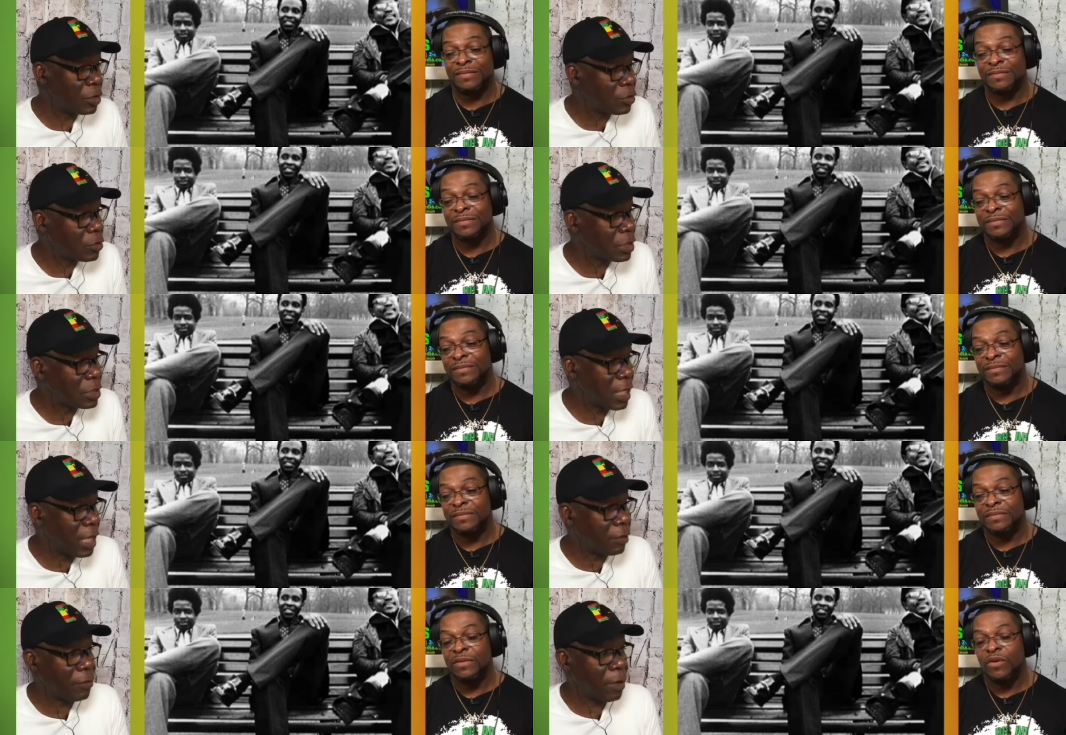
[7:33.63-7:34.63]
Speaker 1: It used to
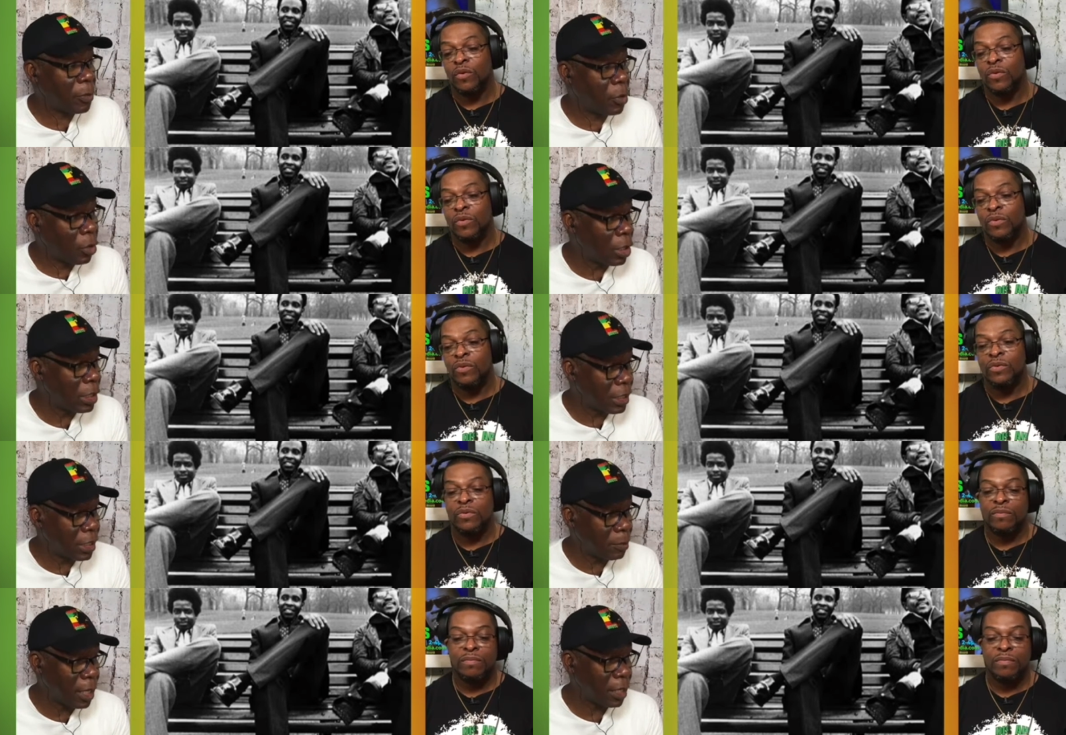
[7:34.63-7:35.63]
start from early in
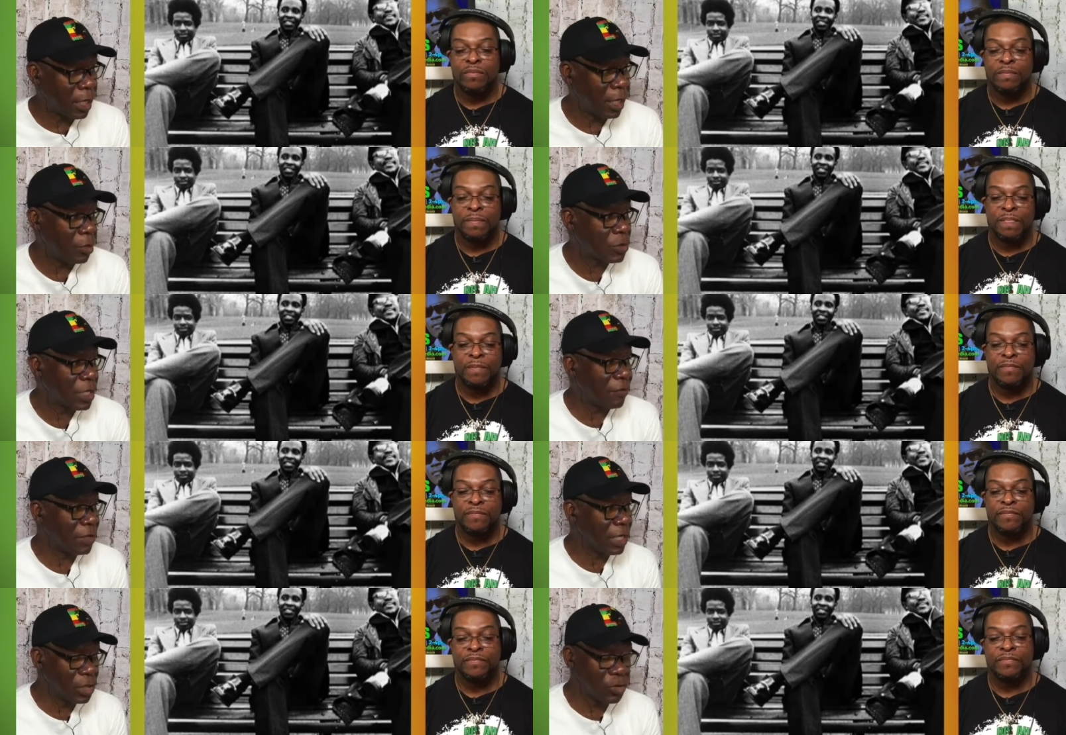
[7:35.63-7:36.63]
the morning because you used to have
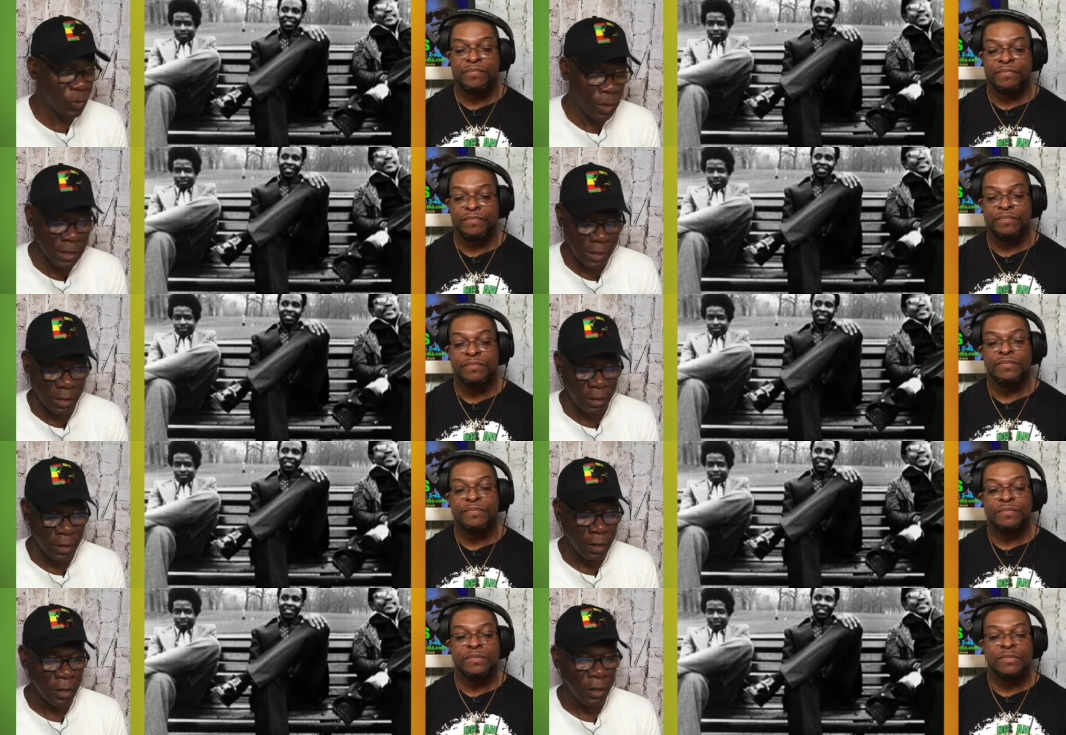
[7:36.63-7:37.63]
English racing.
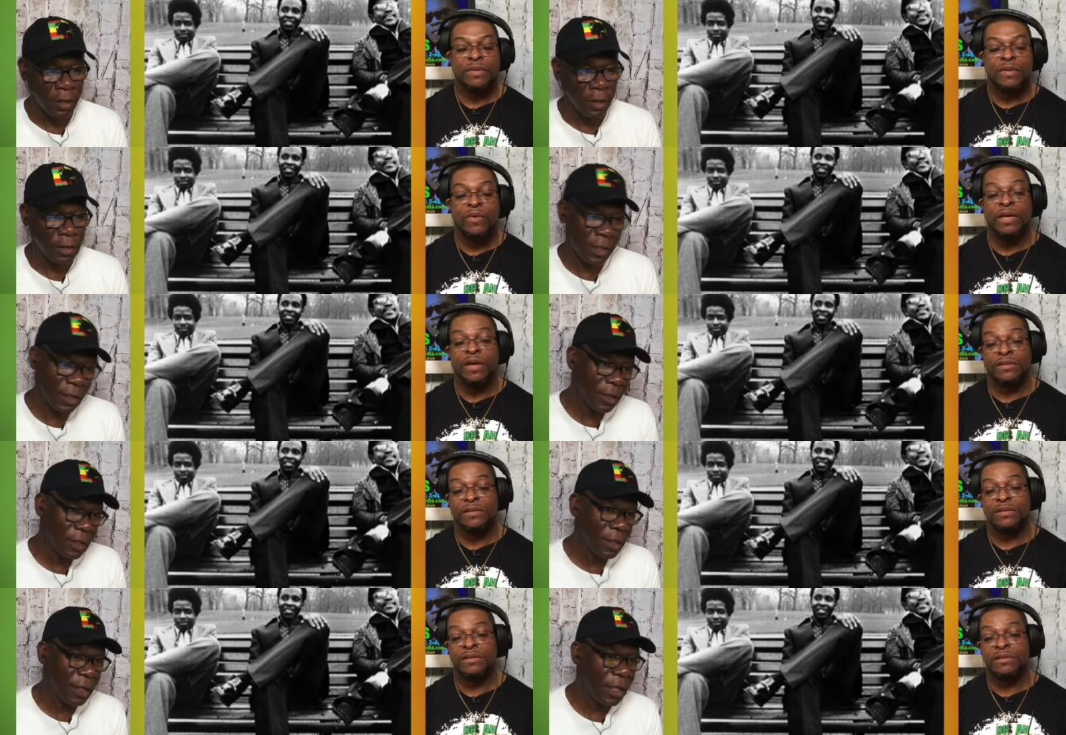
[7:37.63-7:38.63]
Speaker 2: oh,
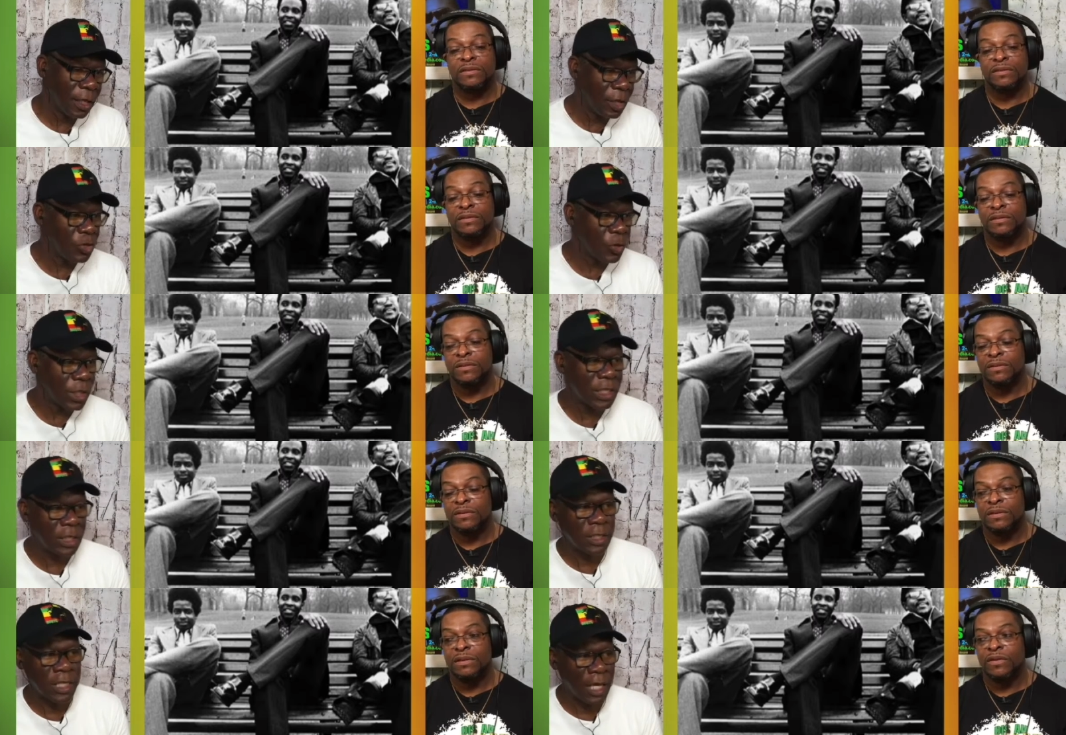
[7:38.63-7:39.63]
yes.
Speaker 1: English
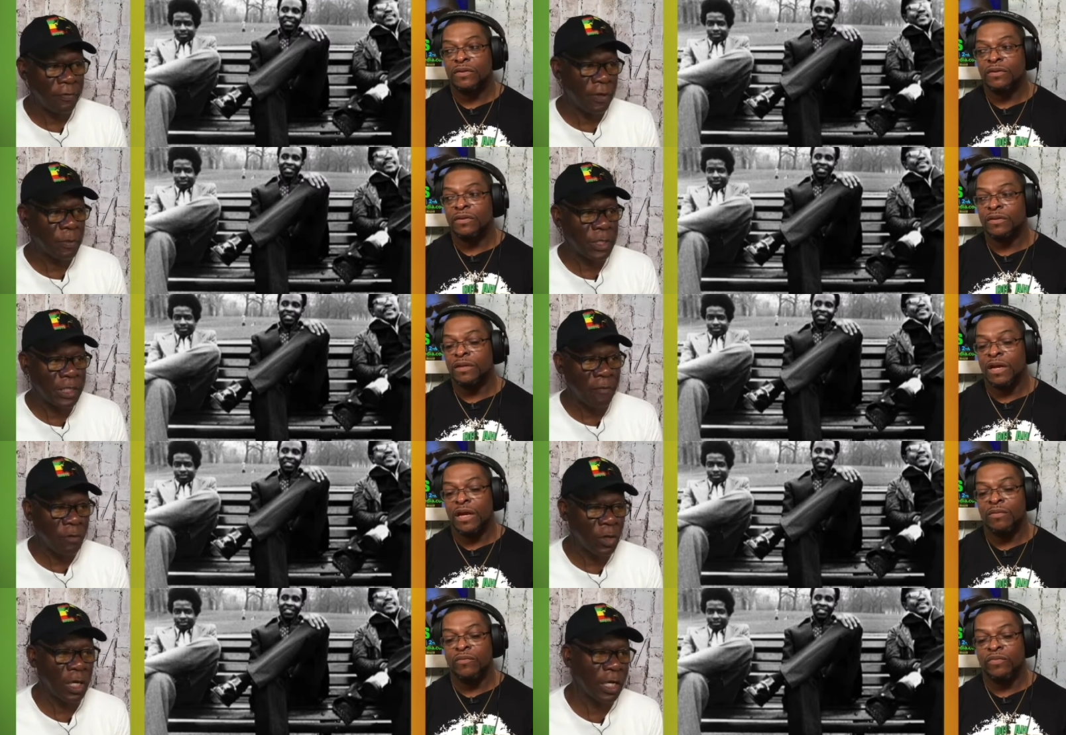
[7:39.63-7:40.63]
racing start from 7
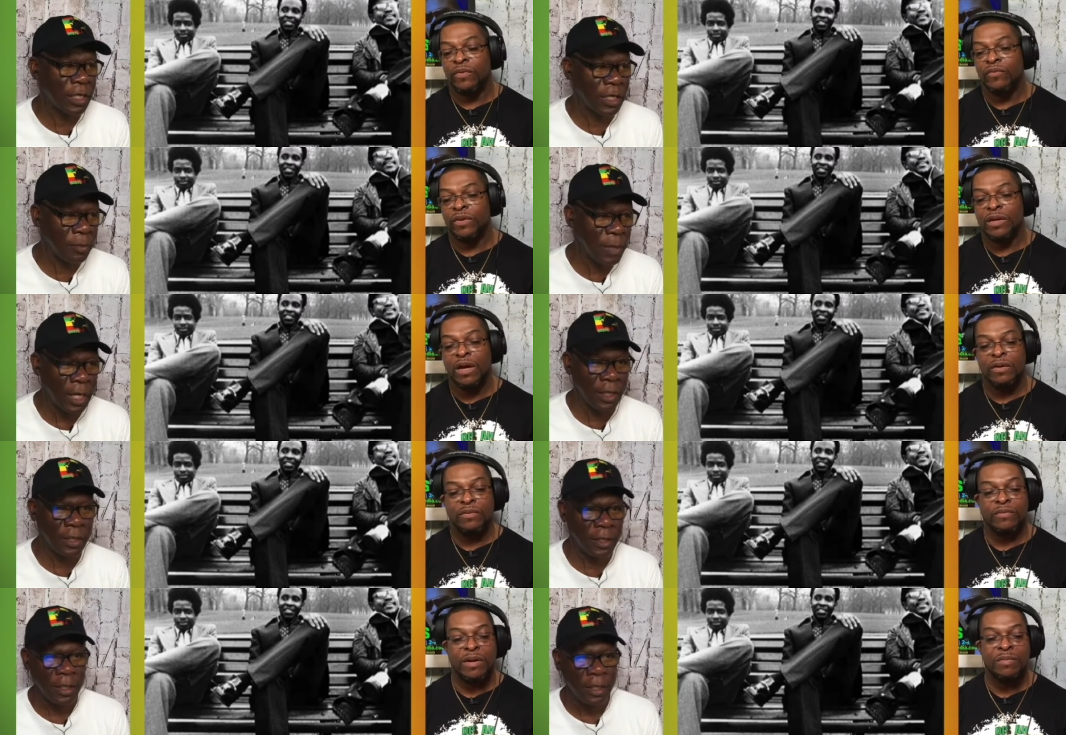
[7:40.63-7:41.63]
um, o'clock in the
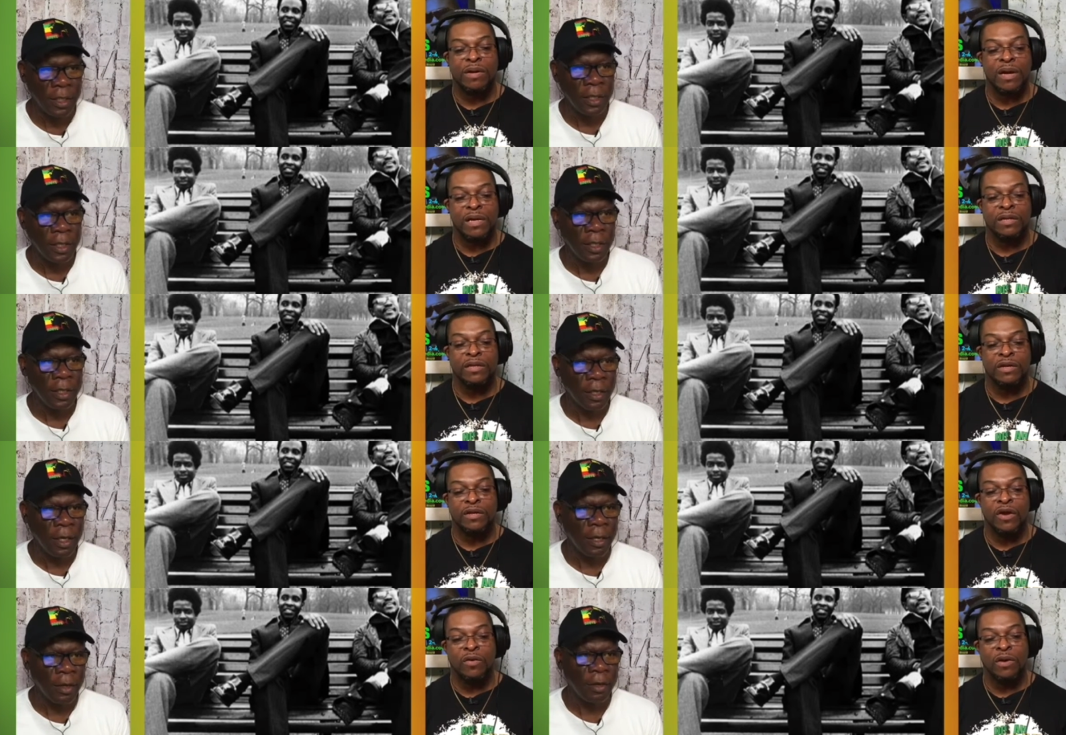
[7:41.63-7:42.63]
morning.
Speaker 2: What I'm call it? The
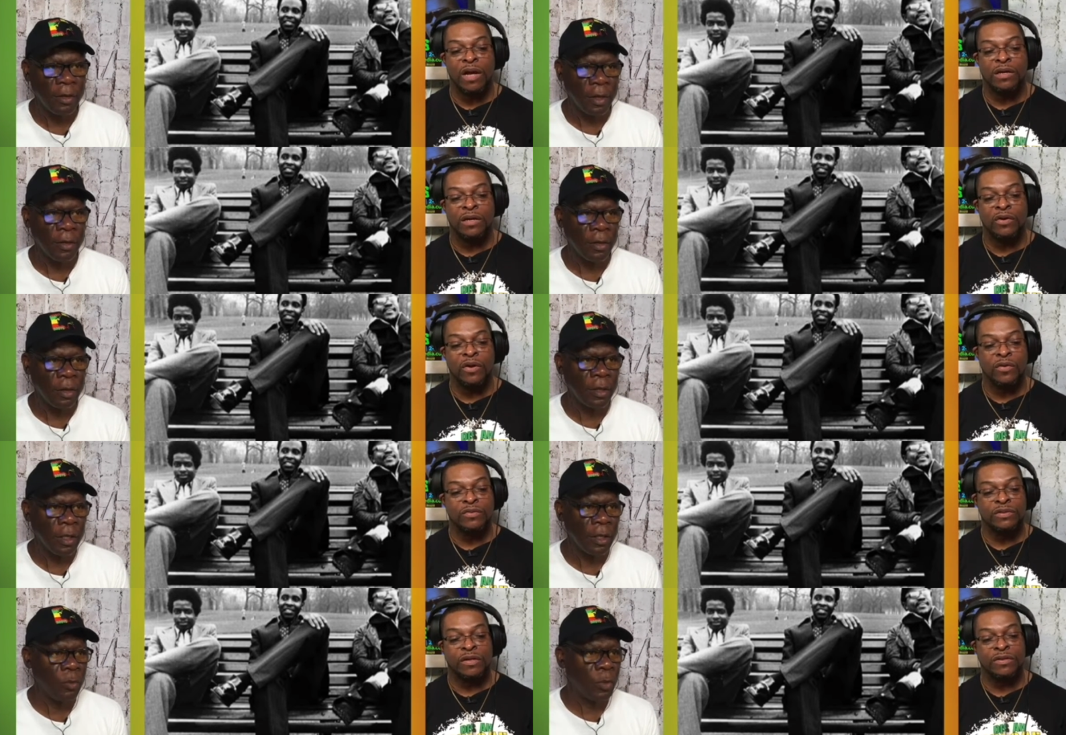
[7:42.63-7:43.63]
down, London
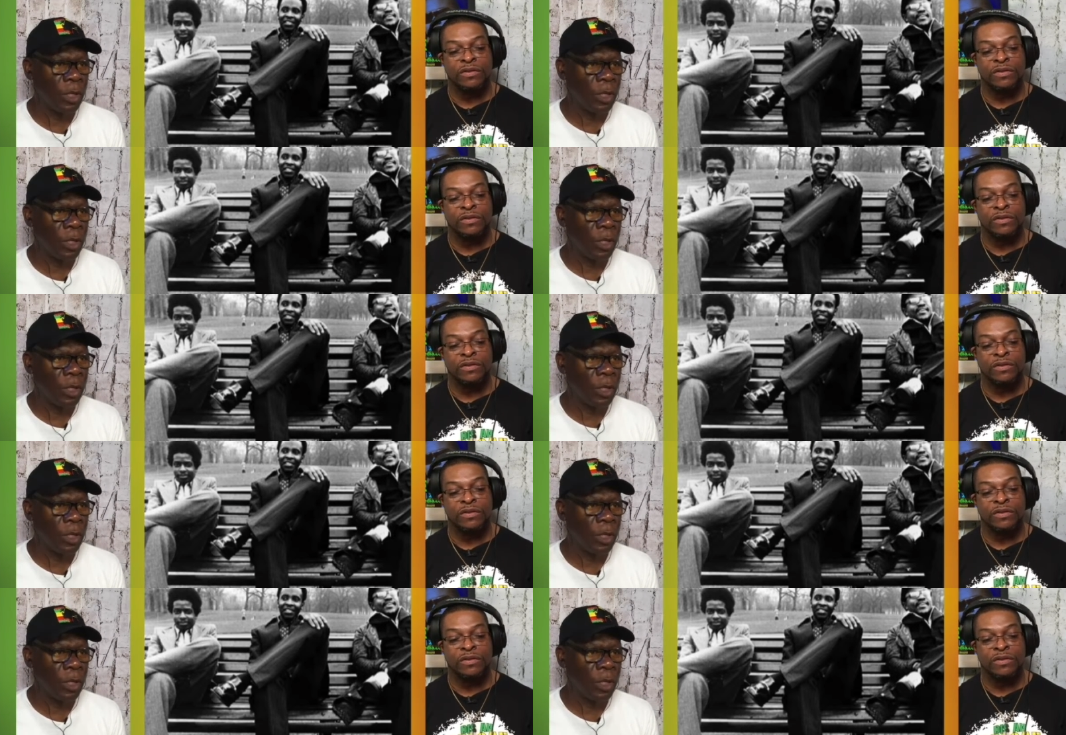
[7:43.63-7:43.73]
Downs or